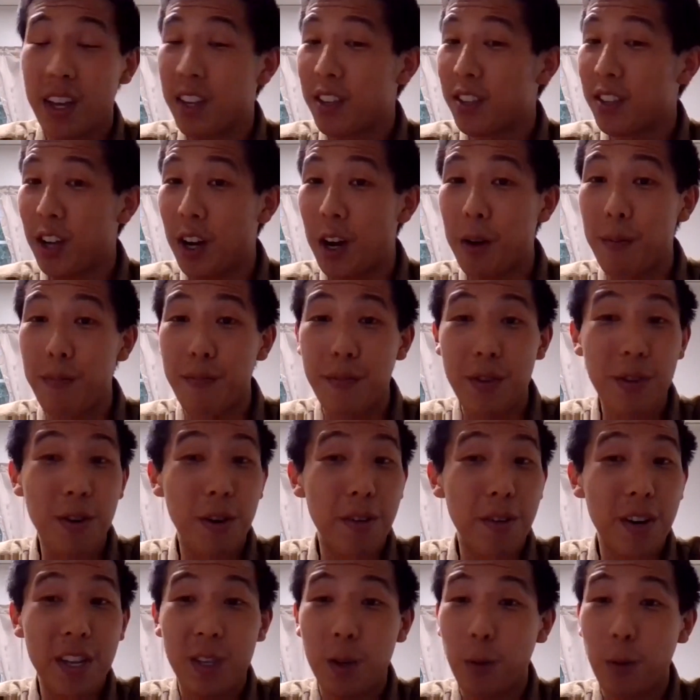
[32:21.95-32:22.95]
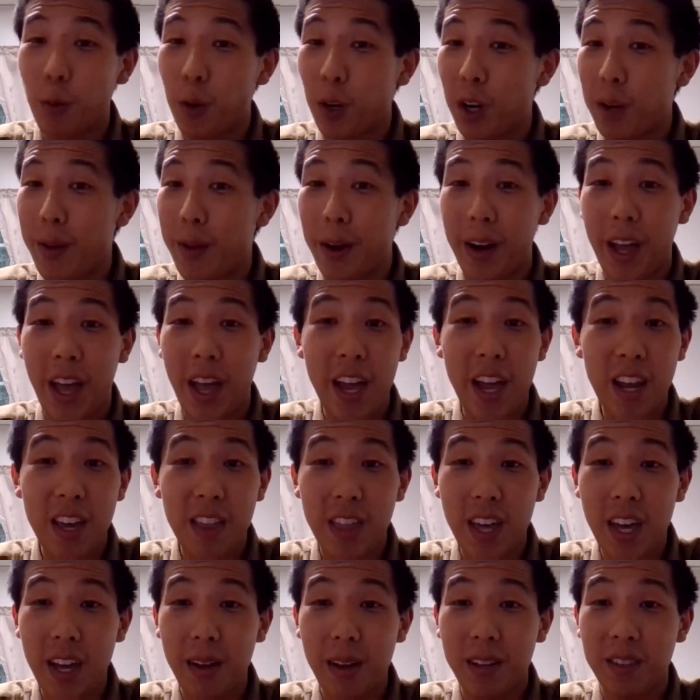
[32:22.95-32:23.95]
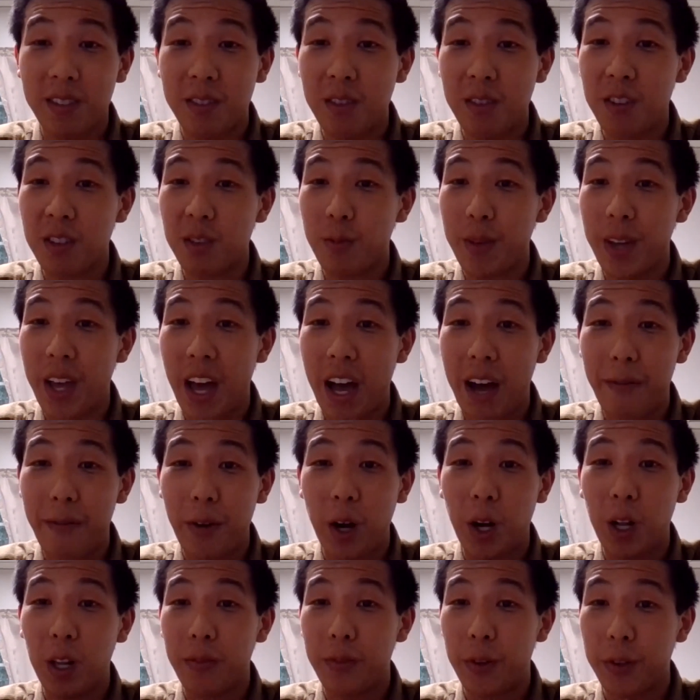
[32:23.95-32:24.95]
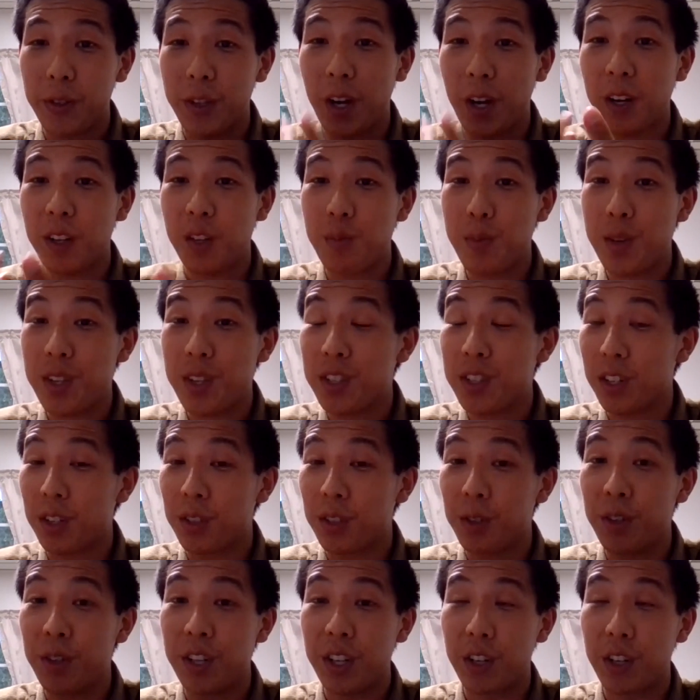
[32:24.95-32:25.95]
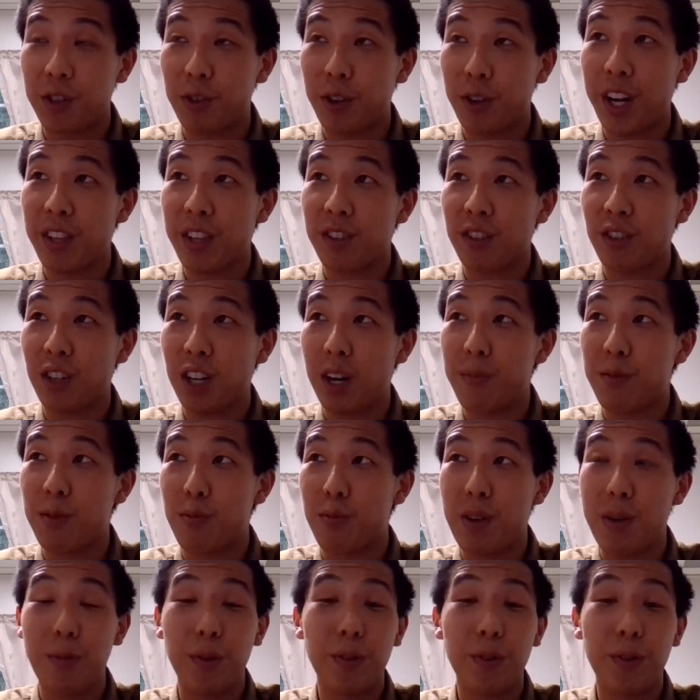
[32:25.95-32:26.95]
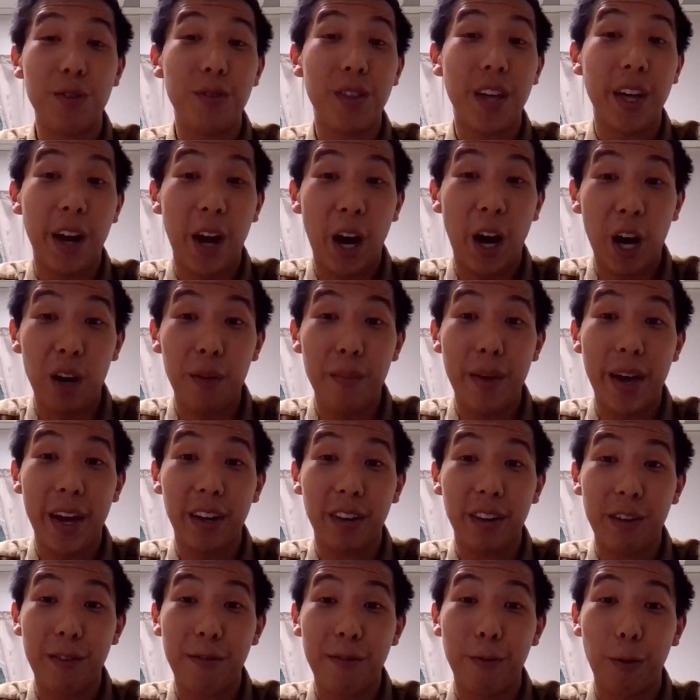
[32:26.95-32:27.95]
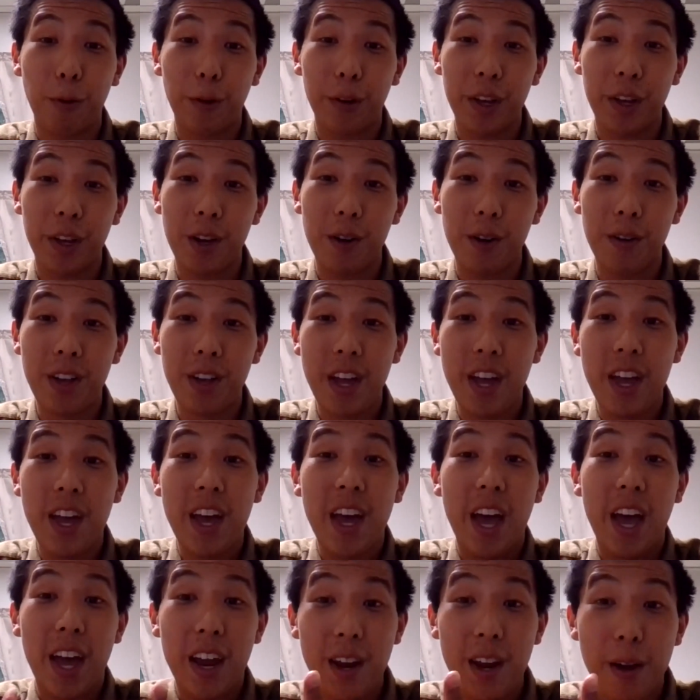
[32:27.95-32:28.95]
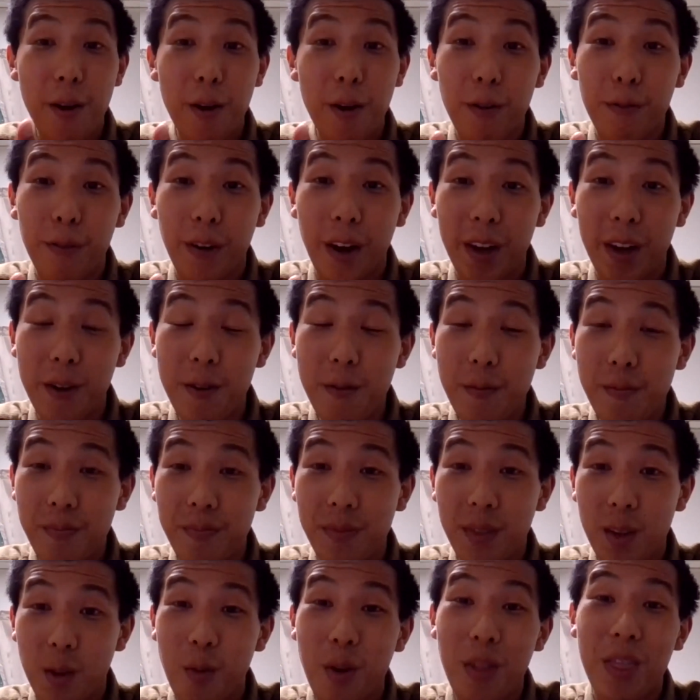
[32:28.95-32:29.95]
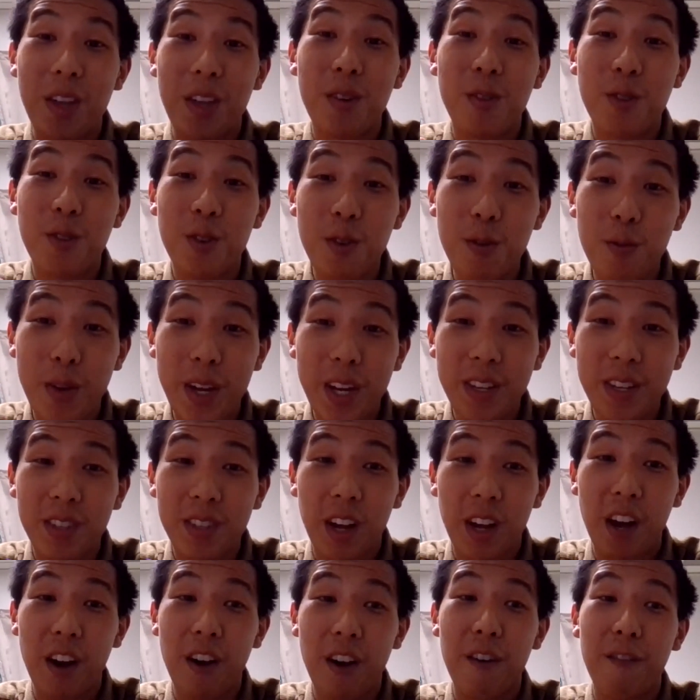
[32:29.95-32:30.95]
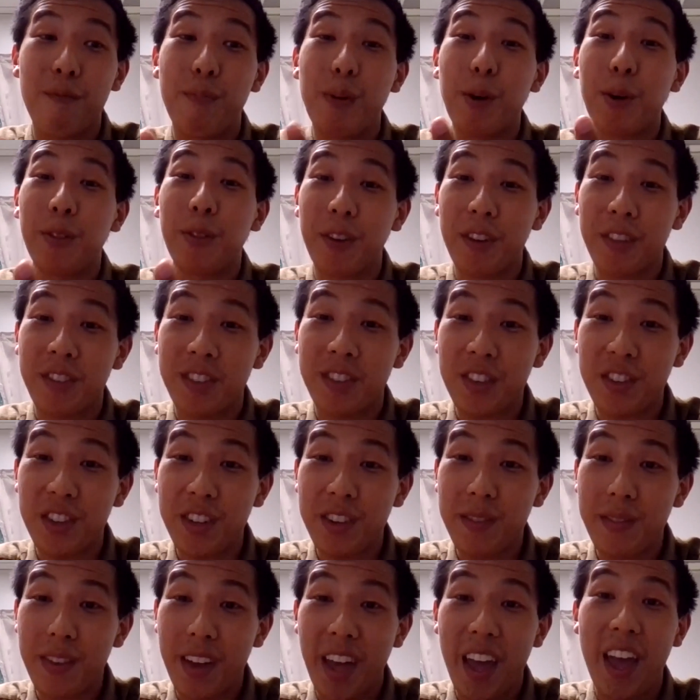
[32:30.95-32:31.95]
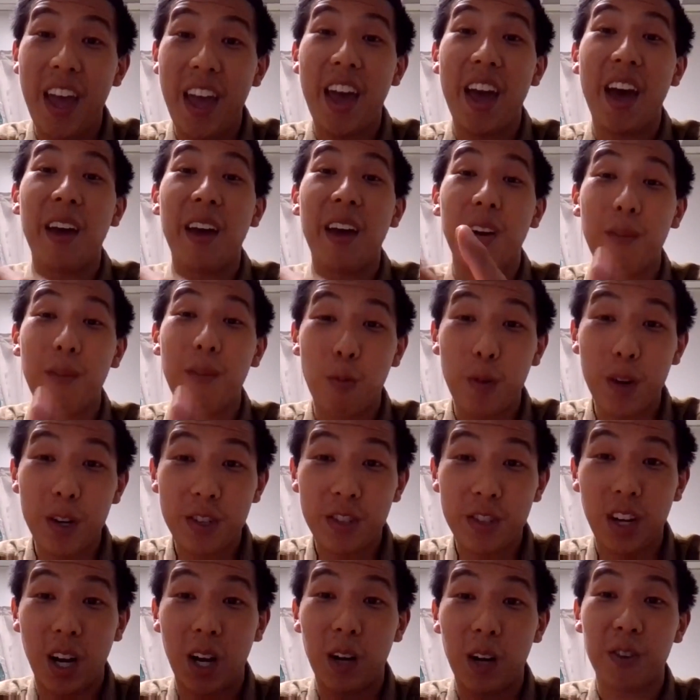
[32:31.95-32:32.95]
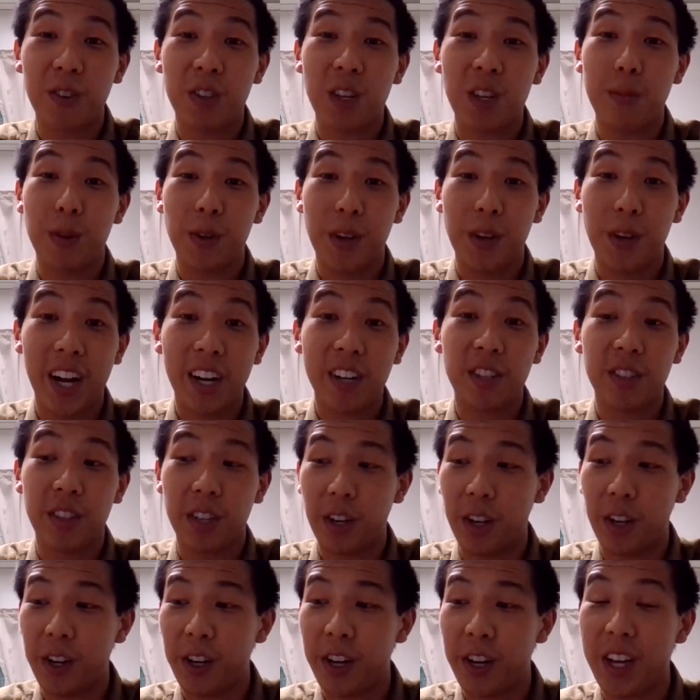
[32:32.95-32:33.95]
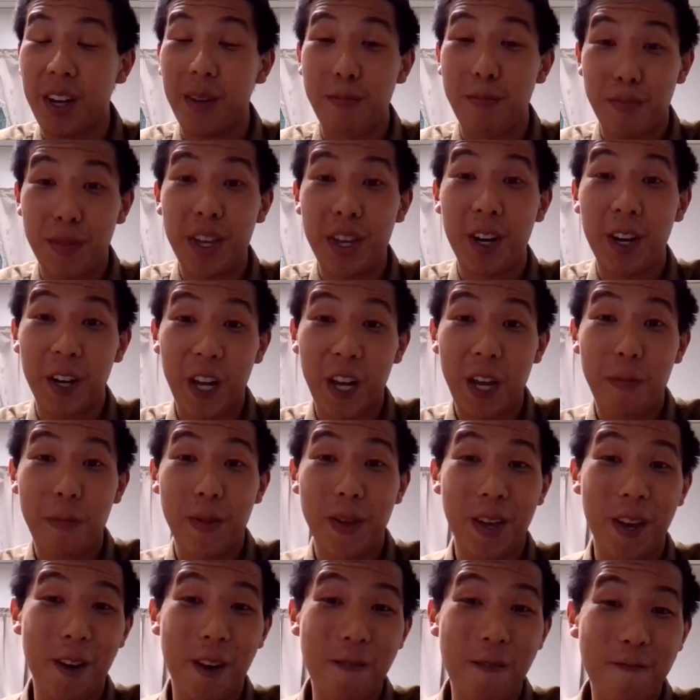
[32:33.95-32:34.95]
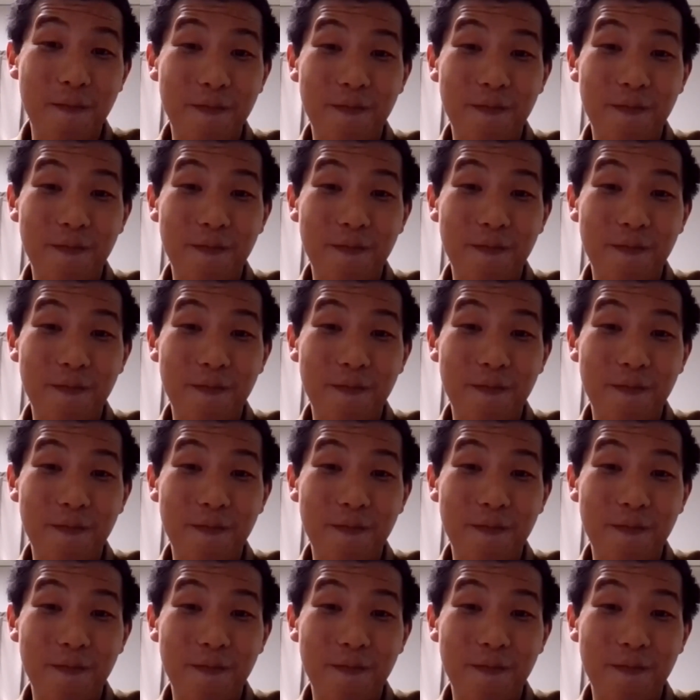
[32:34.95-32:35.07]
So, you don't need to worry about anything. As soon as we have all of your documents, including your transcript, we will do that automatically for you and notify you within 2 weeks of both your decision and of which scholarship you're actually earning here at APU.